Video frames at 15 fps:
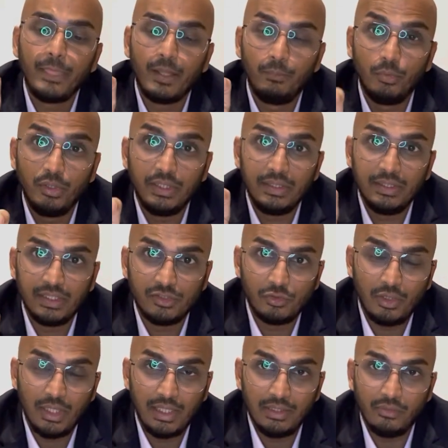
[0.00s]
Moira
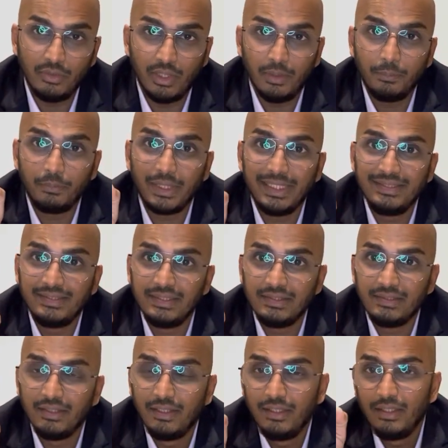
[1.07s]
National Aldana.
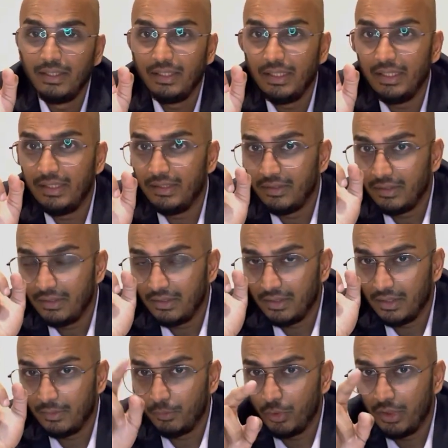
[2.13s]
Prices in
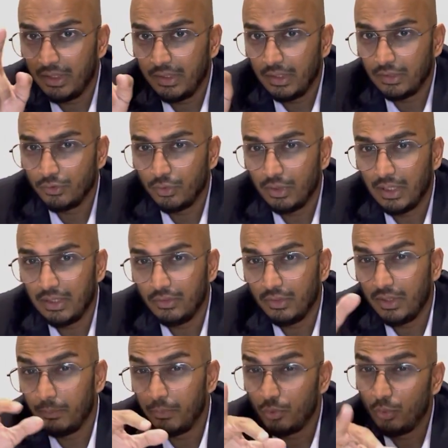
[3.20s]
Moira National
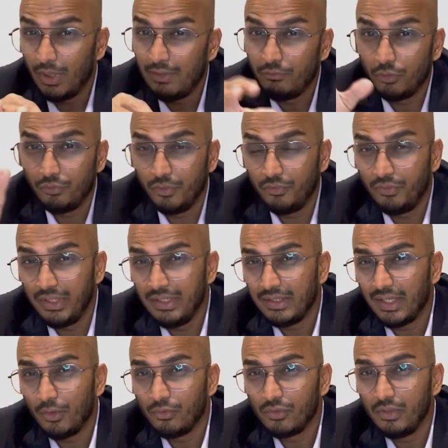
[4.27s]
Aldana, 12 to
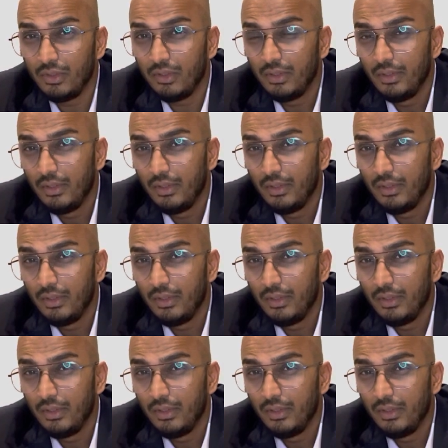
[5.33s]
15,000.